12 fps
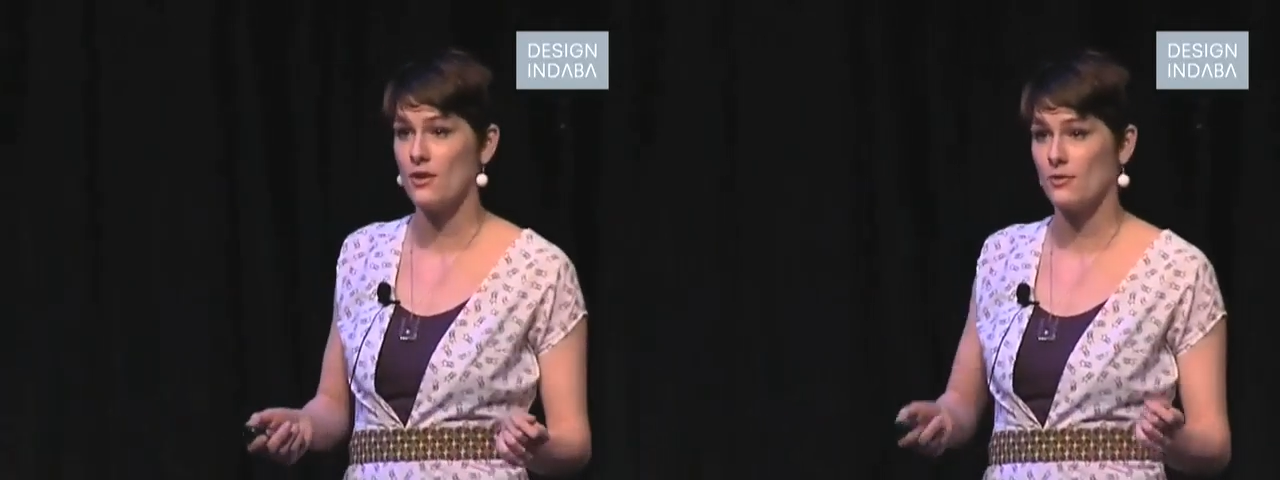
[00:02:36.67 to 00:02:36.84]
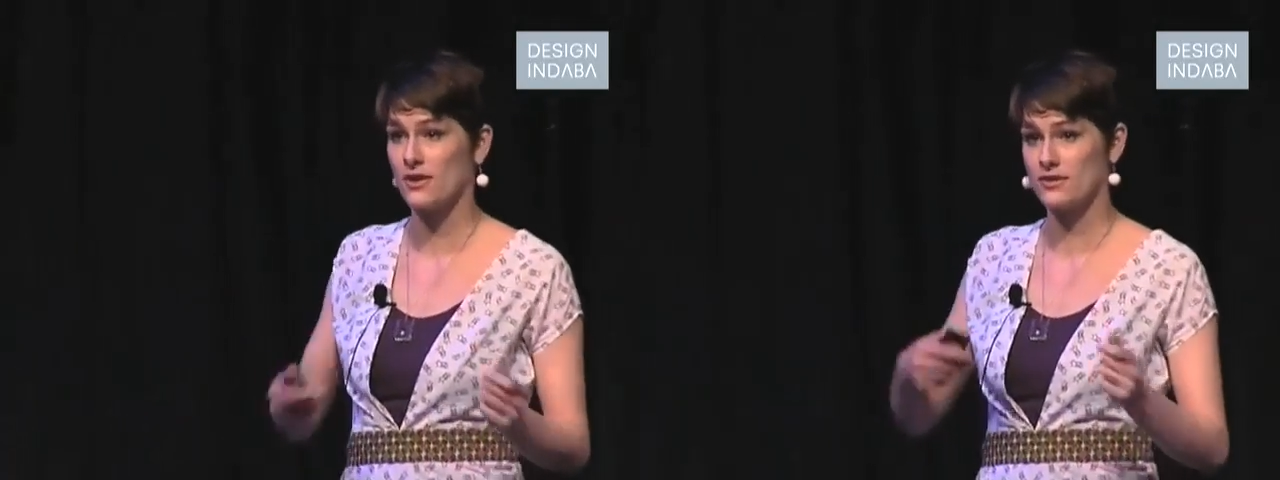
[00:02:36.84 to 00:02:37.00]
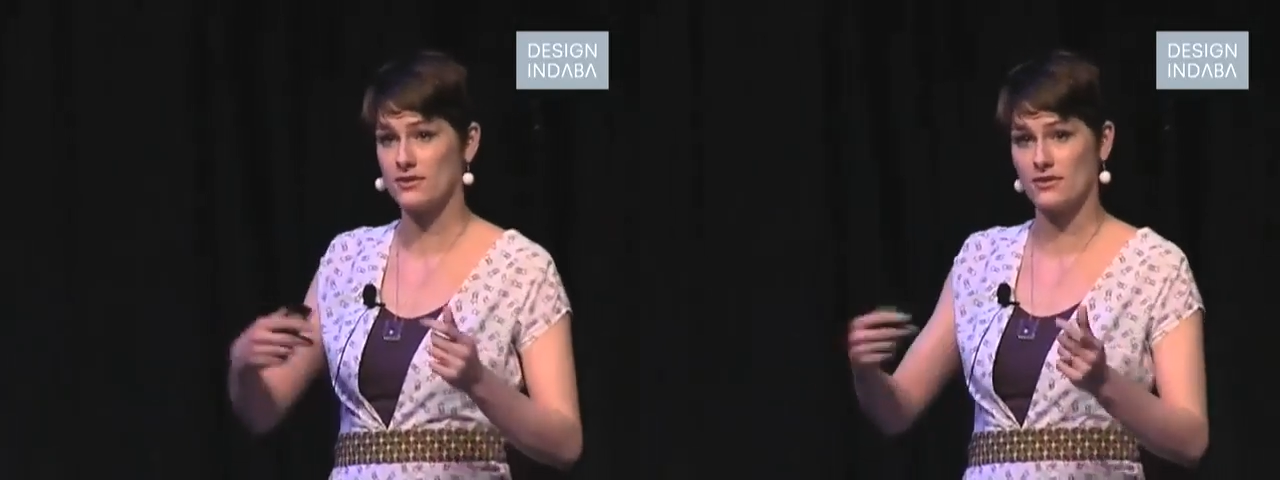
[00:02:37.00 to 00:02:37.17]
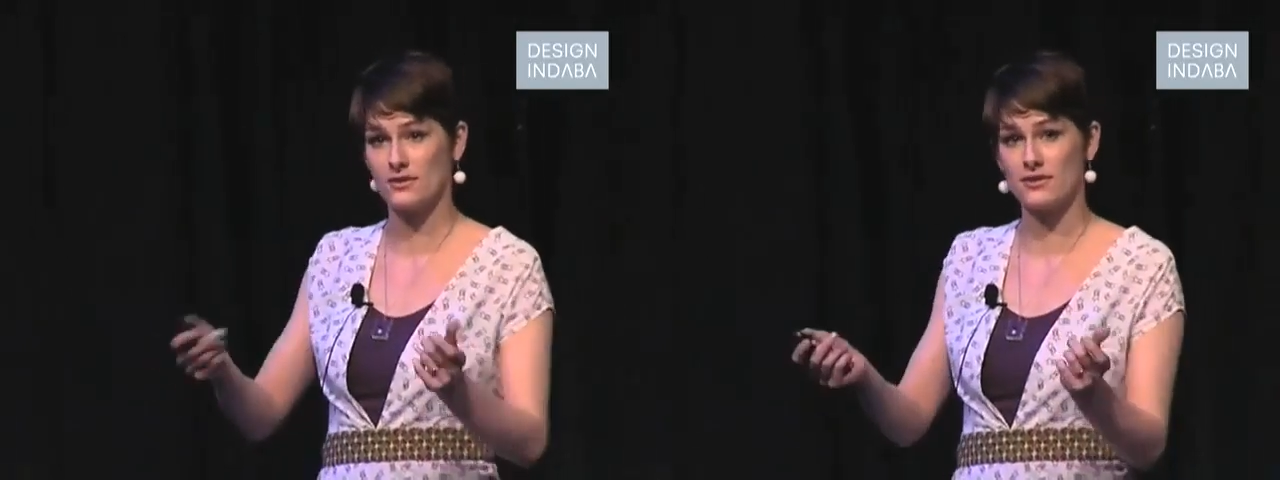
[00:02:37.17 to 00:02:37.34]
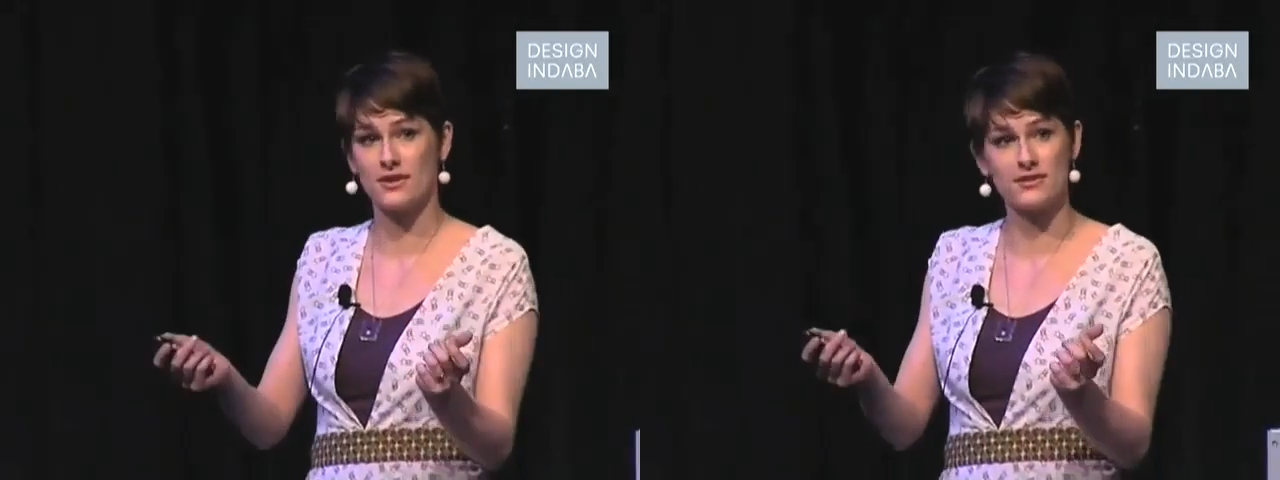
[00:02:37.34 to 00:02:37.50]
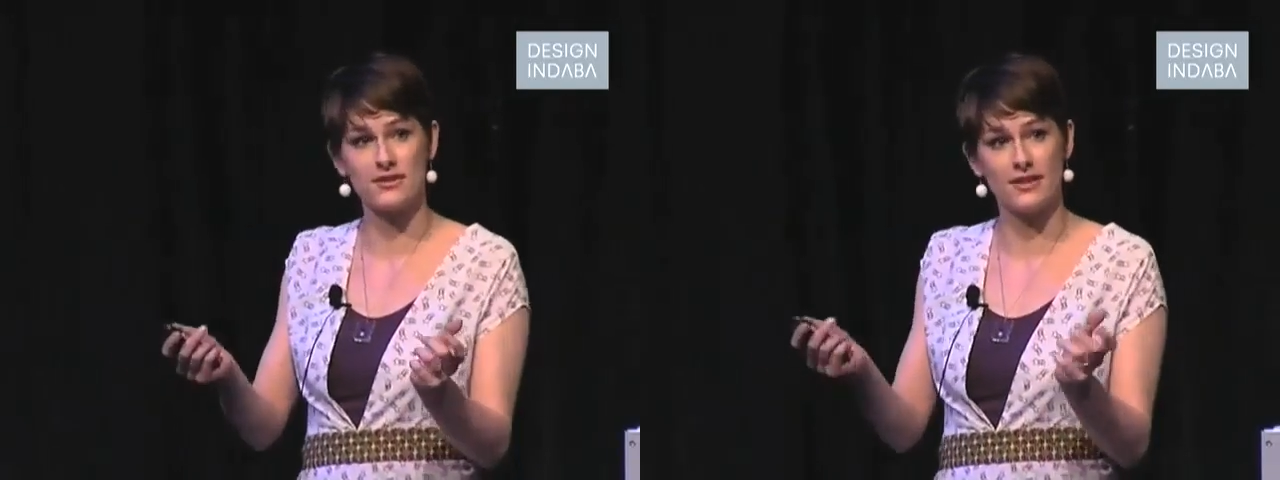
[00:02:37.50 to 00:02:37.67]
what
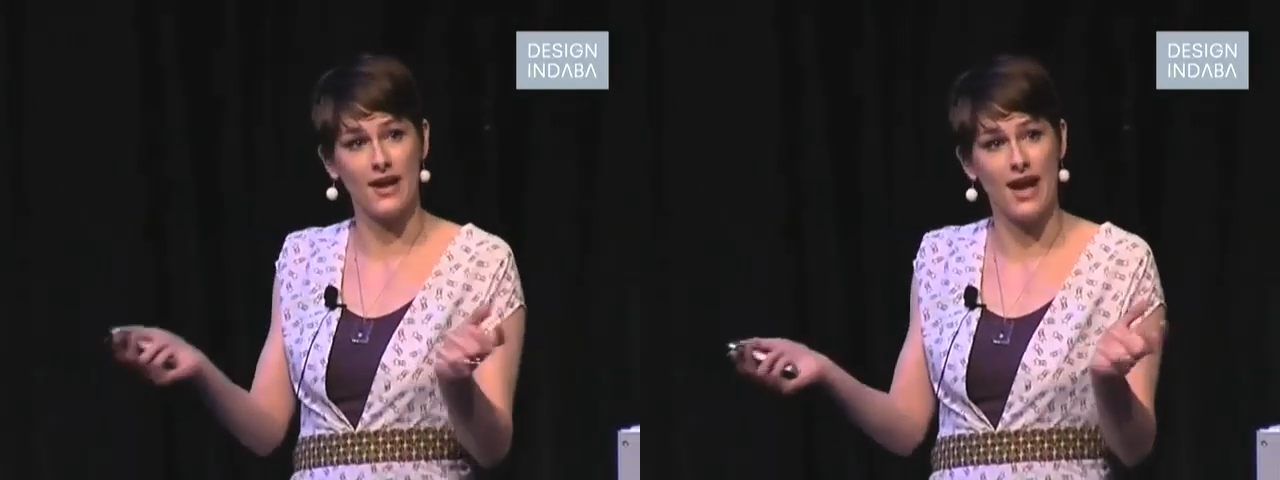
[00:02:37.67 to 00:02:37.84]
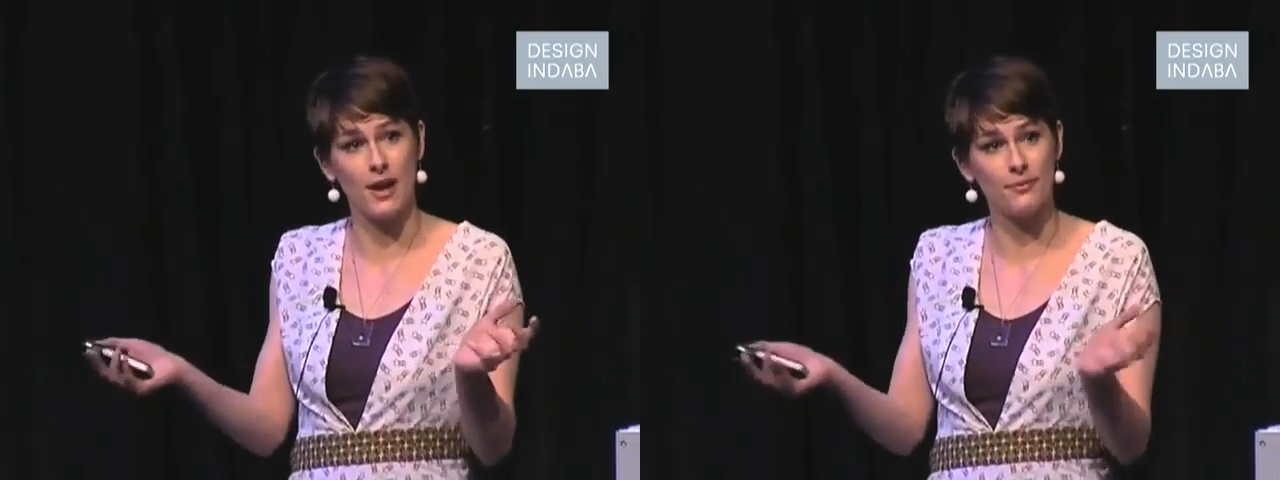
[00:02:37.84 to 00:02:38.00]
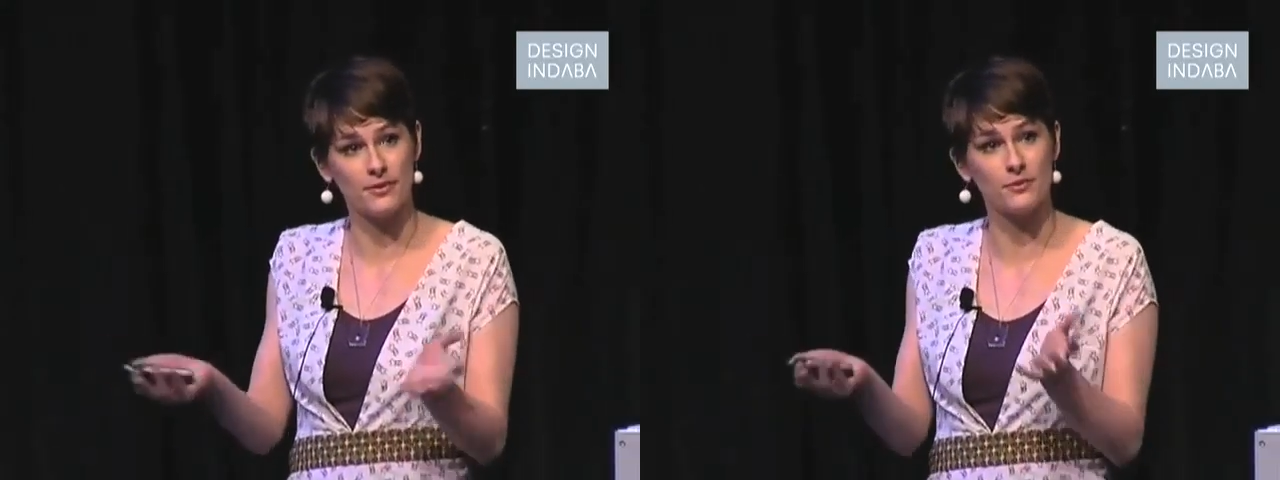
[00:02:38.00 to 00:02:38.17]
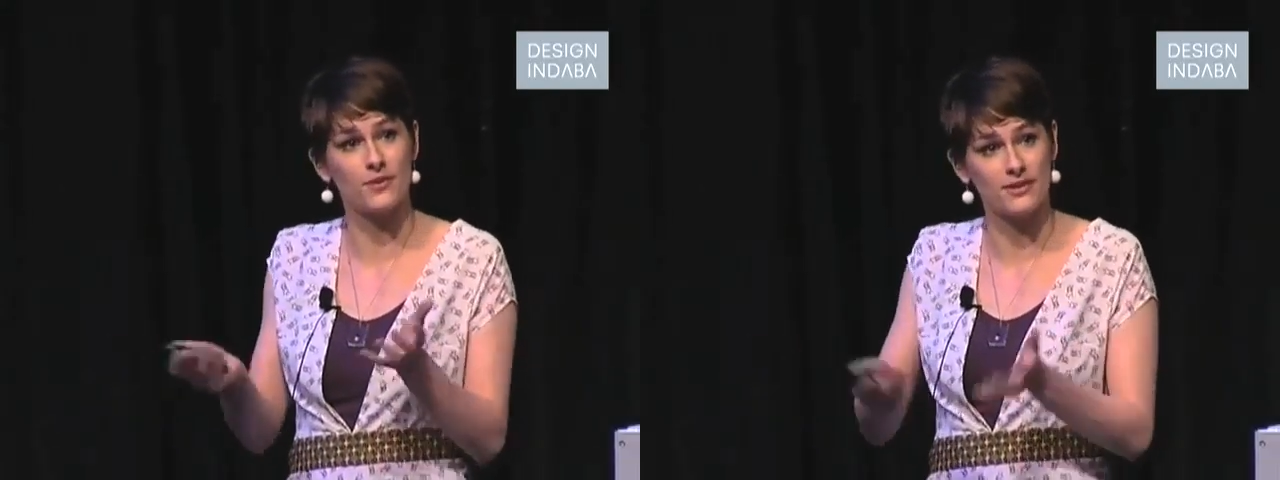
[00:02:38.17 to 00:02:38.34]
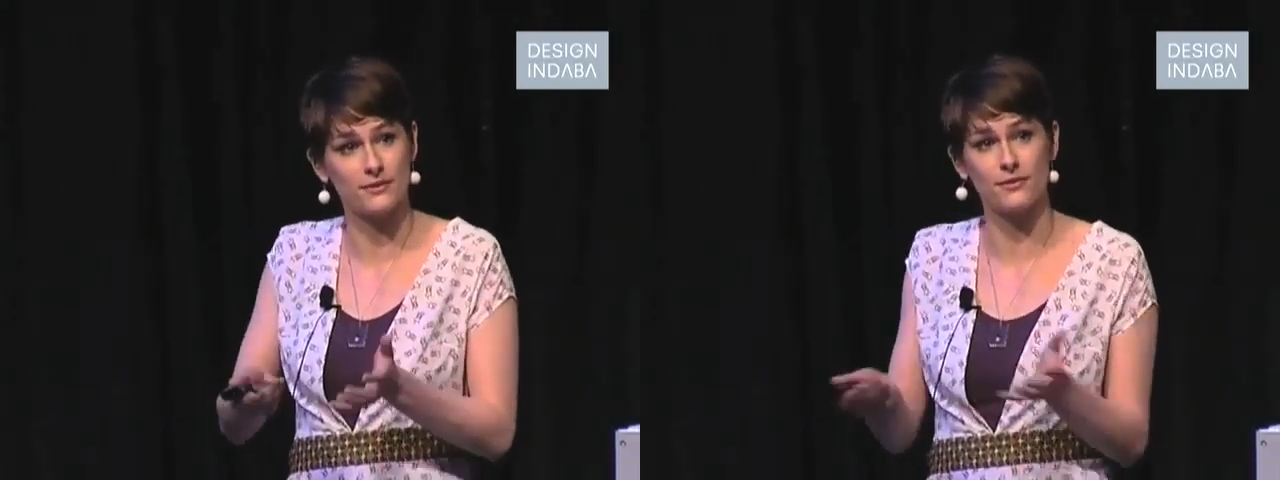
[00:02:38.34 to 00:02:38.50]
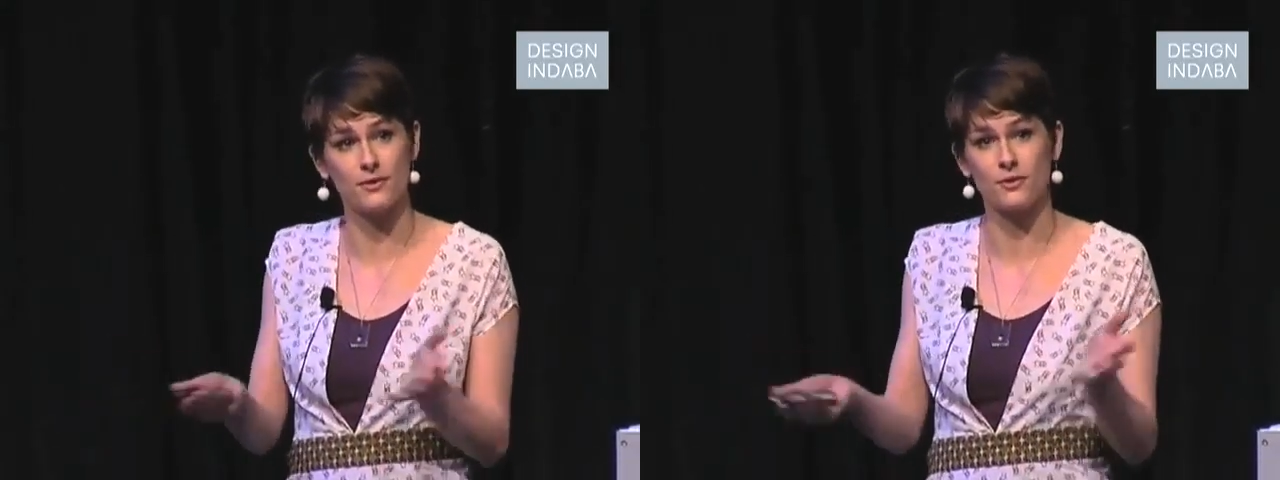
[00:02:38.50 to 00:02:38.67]
does happen with
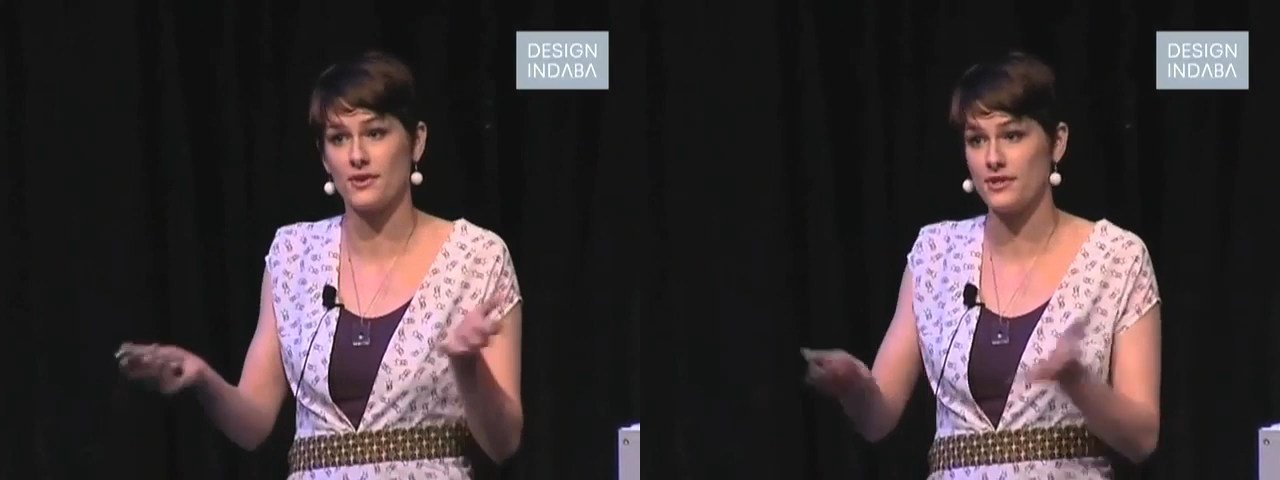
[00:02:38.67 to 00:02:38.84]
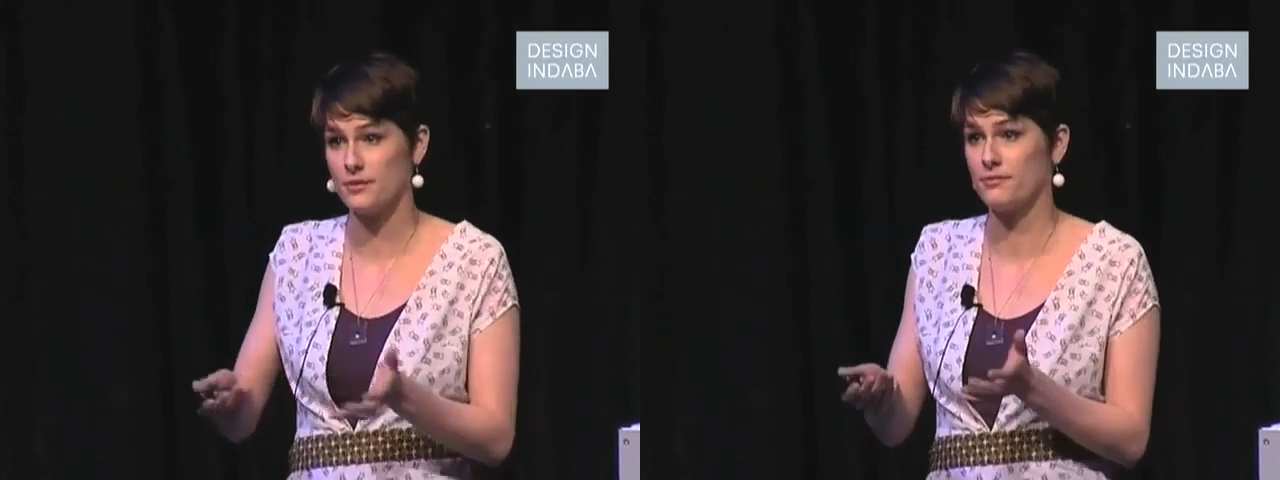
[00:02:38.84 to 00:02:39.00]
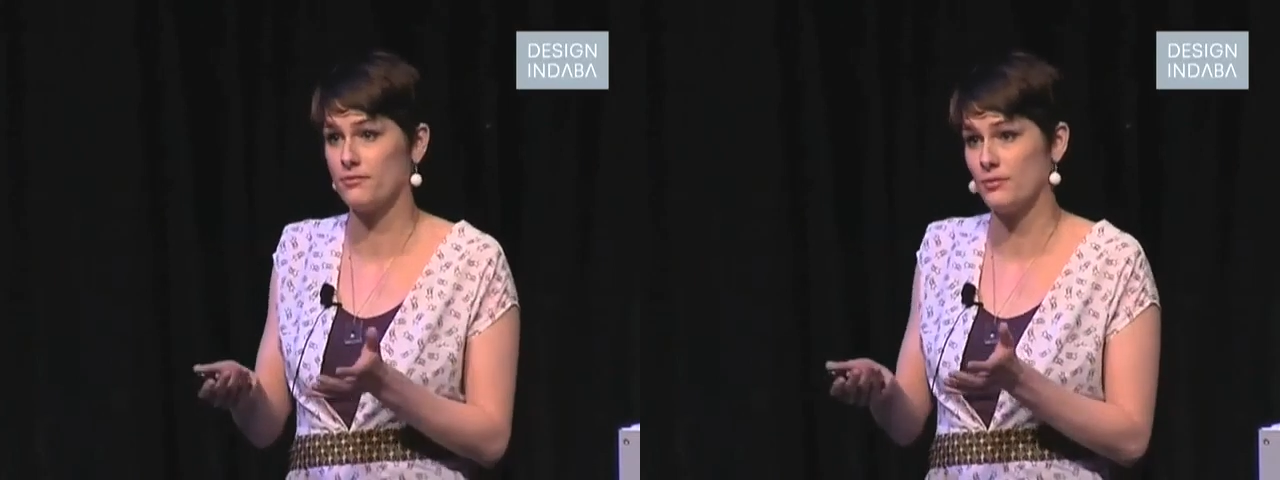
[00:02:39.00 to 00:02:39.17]
the food when you,